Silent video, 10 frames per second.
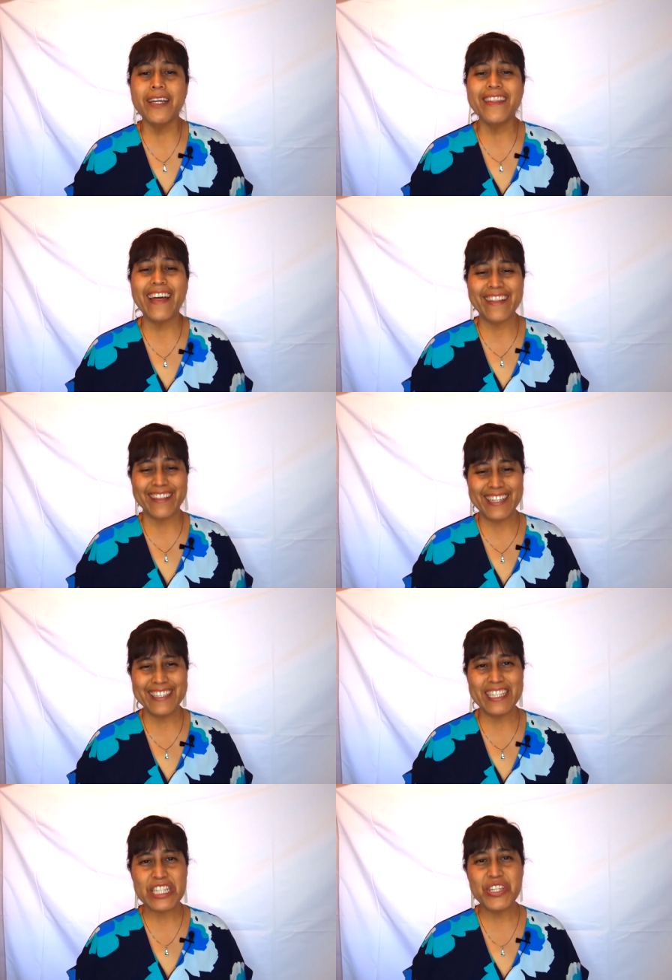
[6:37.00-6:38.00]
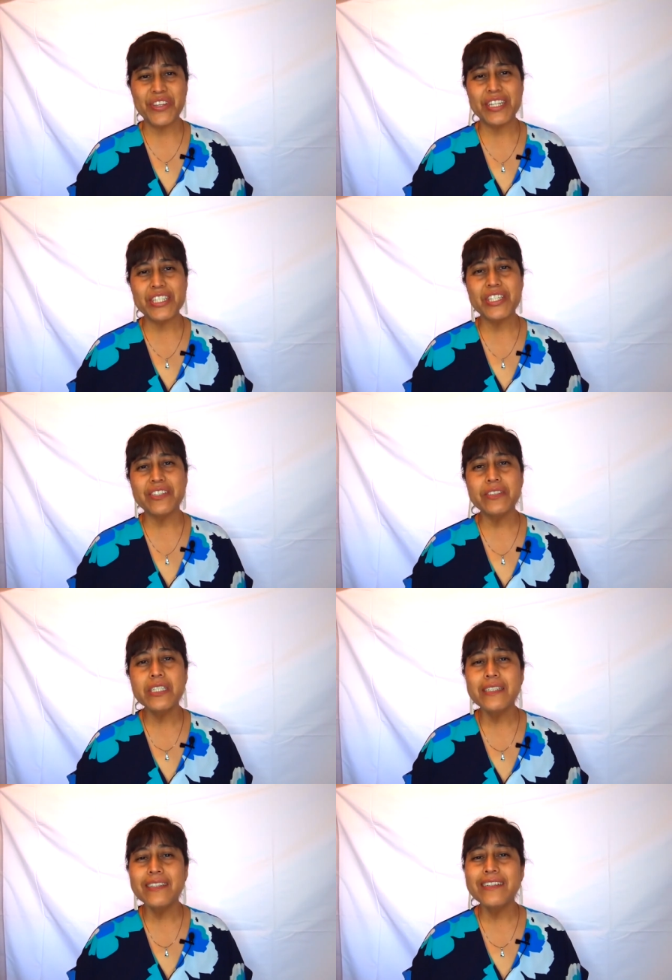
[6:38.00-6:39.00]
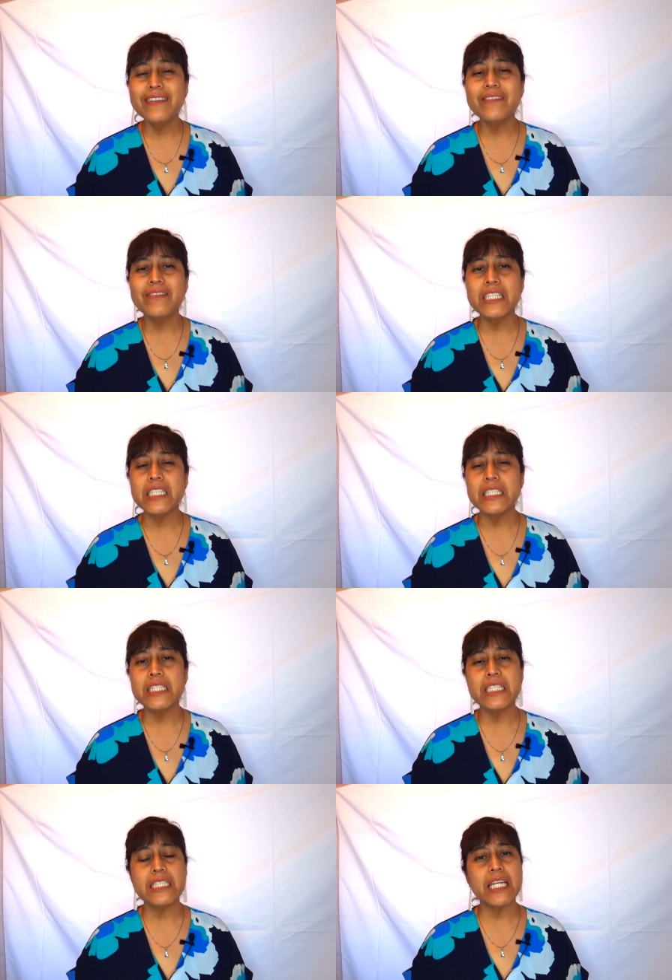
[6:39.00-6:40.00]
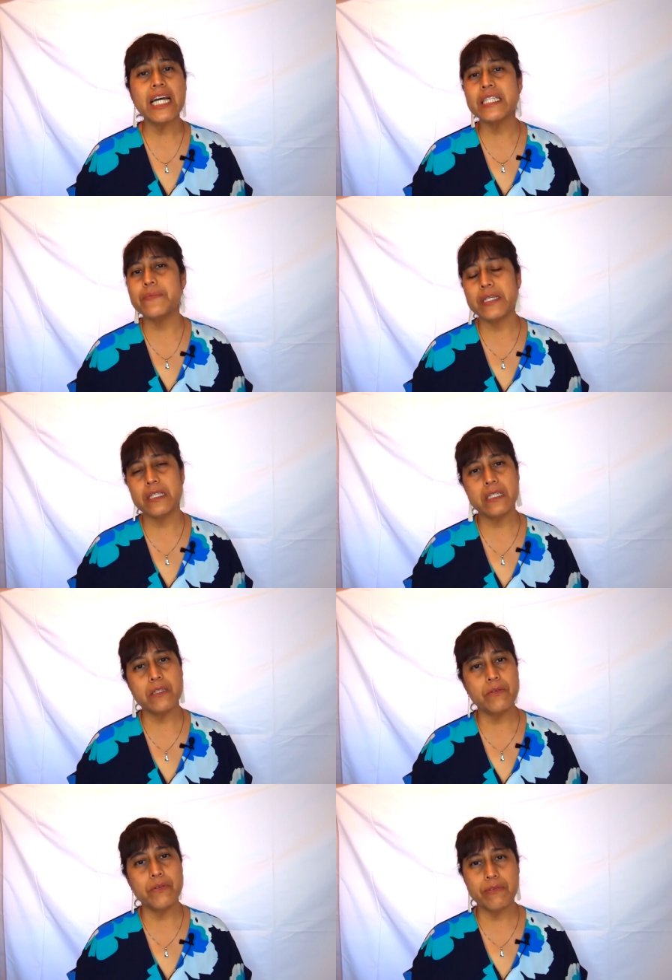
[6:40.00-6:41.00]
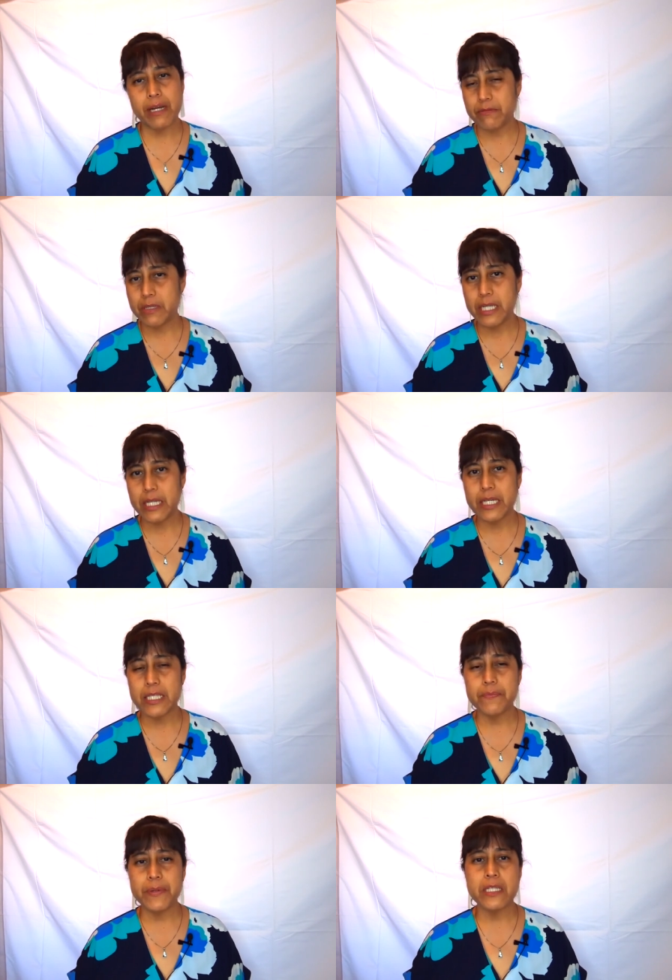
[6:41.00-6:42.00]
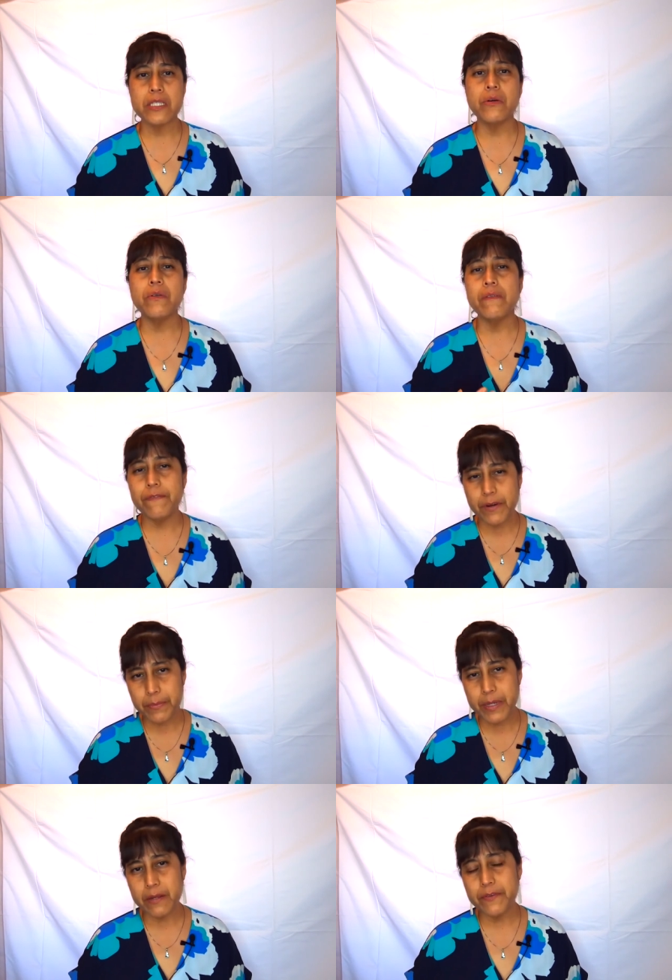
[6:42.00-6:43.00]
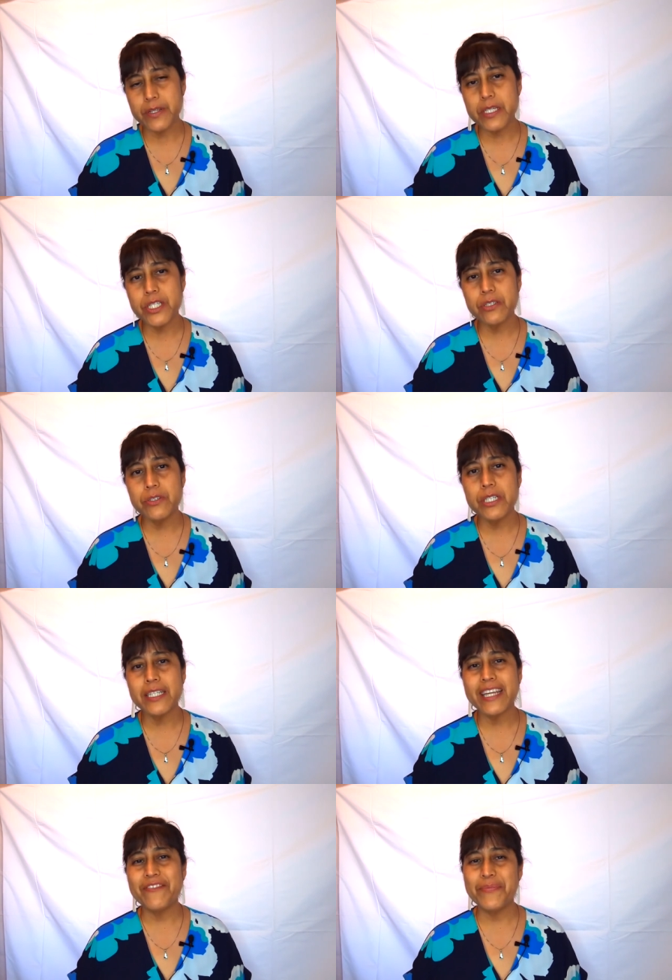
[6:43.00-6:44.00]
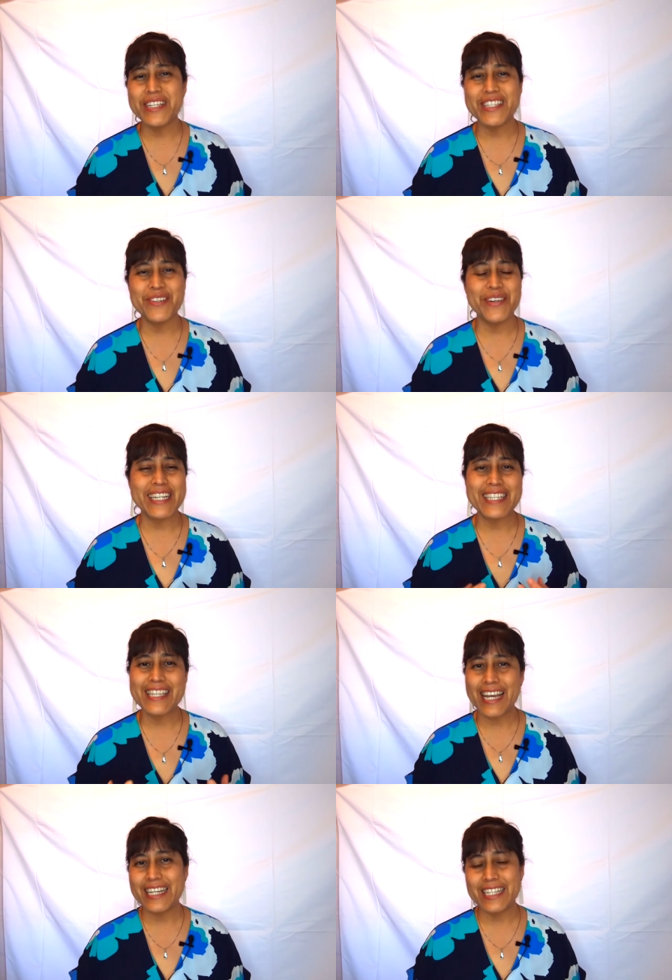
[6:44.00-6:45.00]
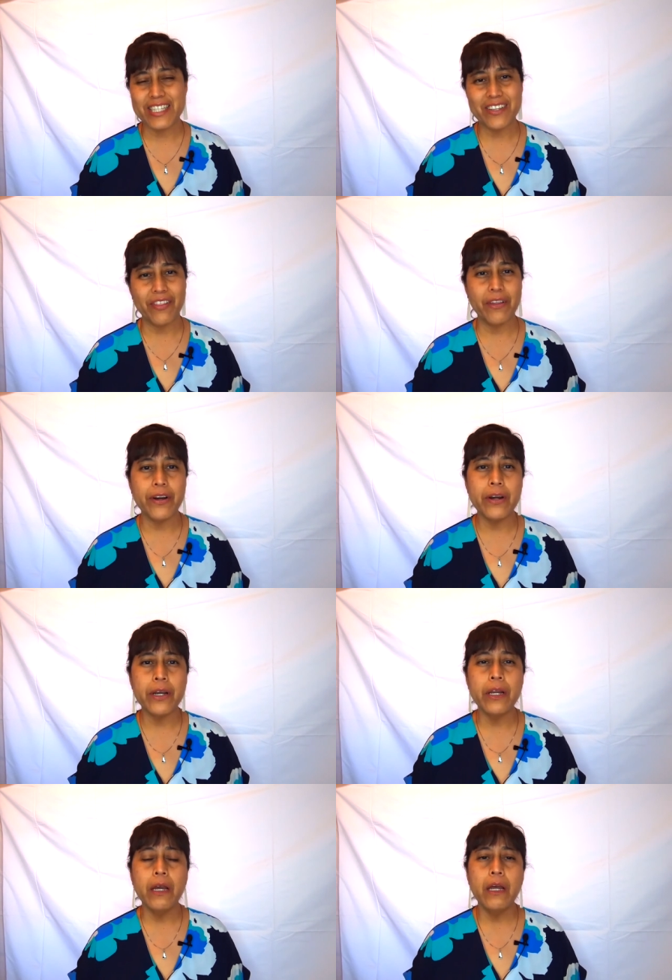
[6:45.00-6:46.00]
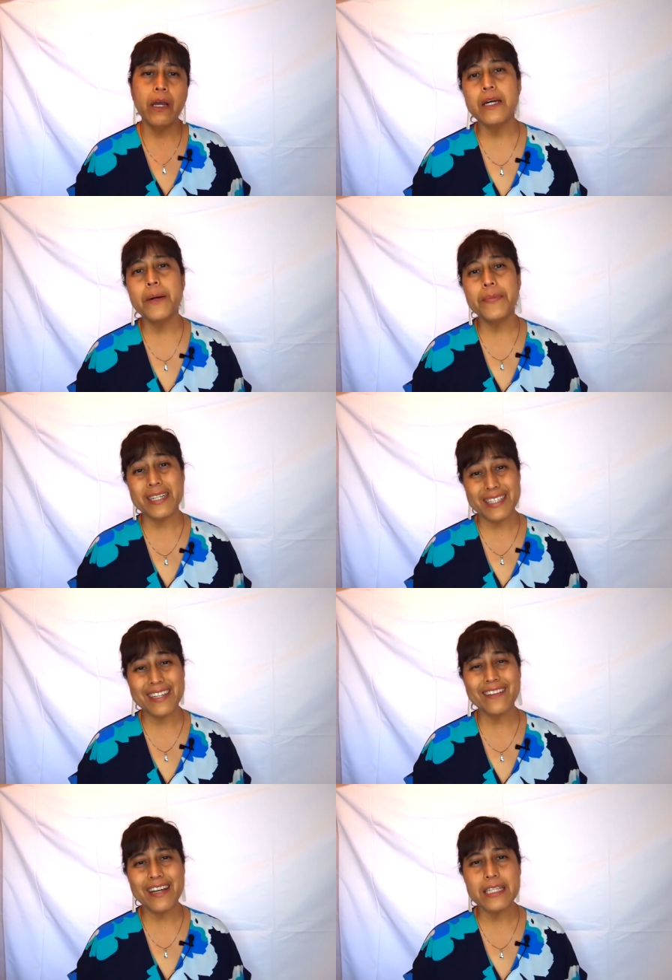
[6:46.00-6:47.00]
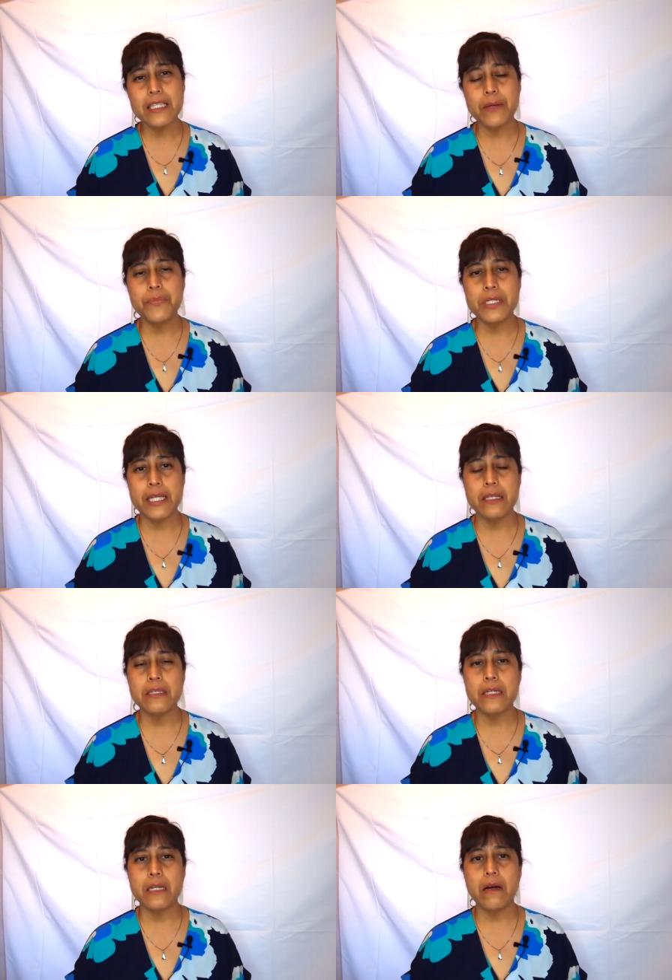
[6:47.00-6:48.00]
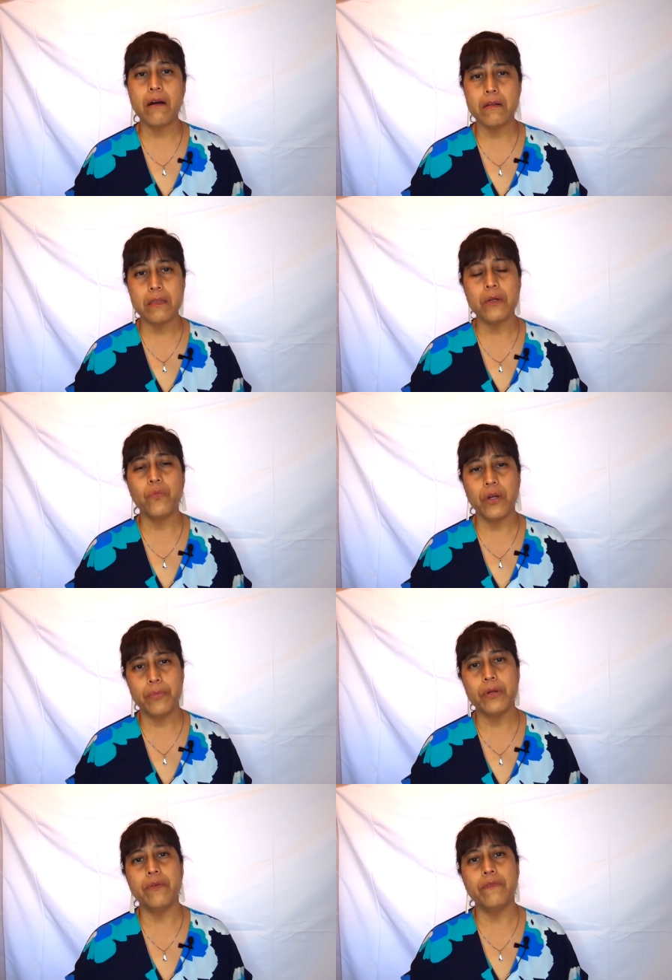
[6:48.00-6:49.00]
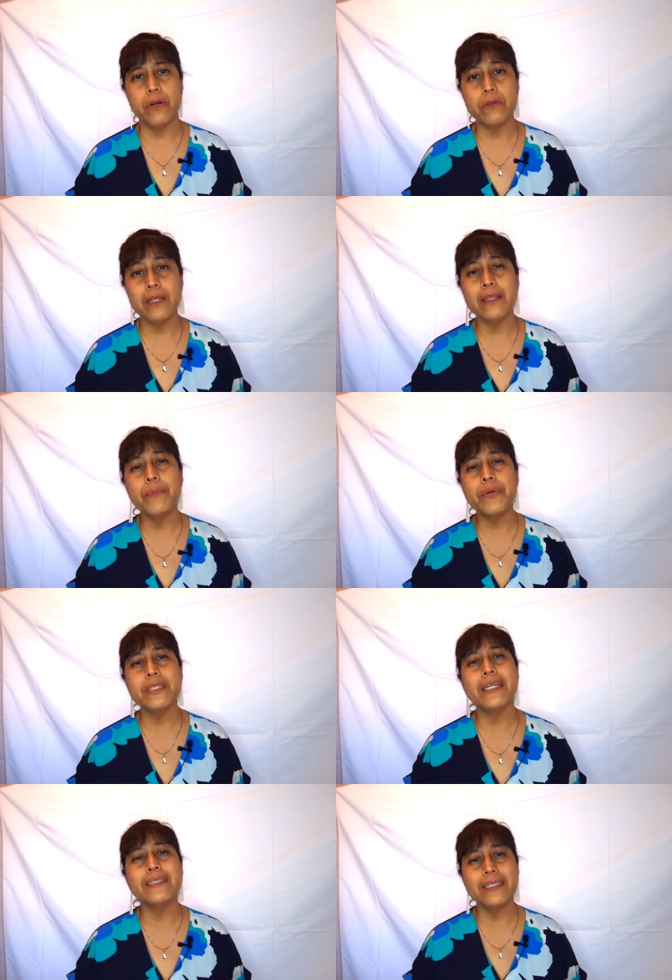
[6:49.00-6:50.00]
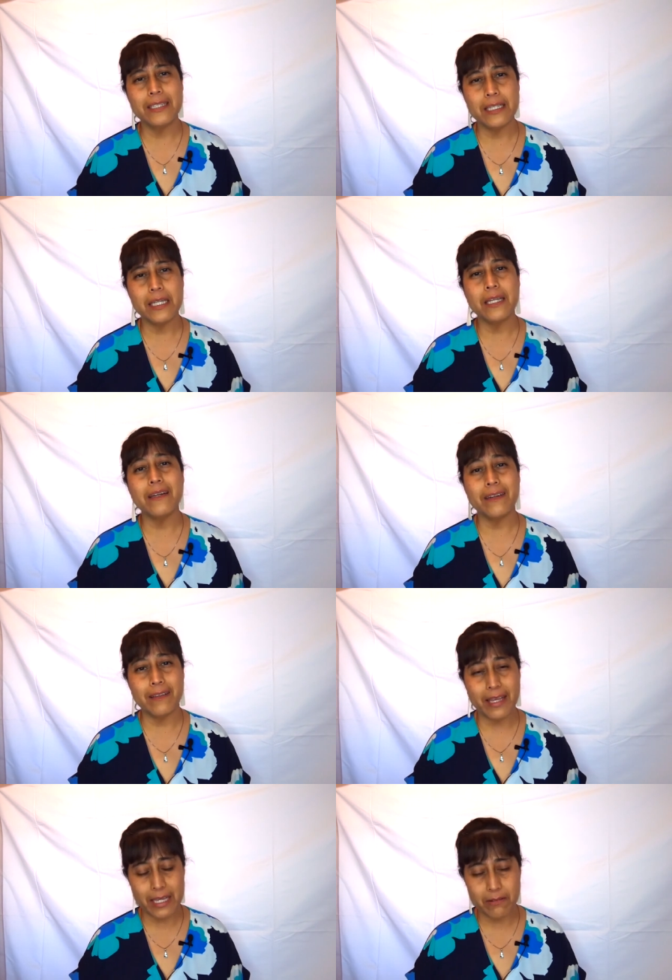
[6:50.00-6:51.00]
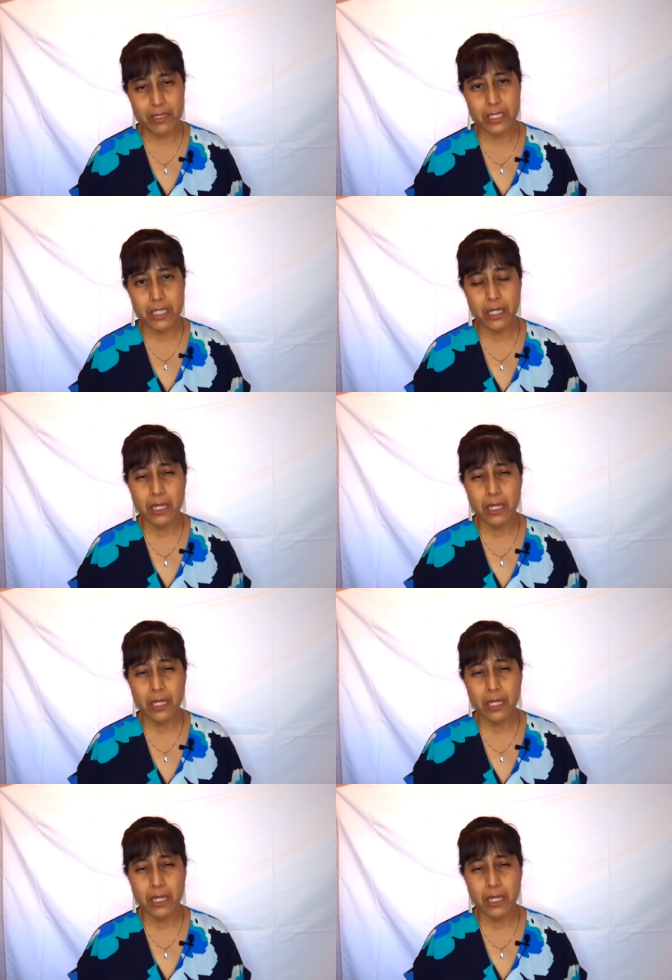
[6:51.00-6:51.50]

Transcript: that lesson to the children has been so grounding. It's been so affirming for the children. They've been so excited to learn. But as a class, they presented on the Pueblo Revolt, and they presented it in our language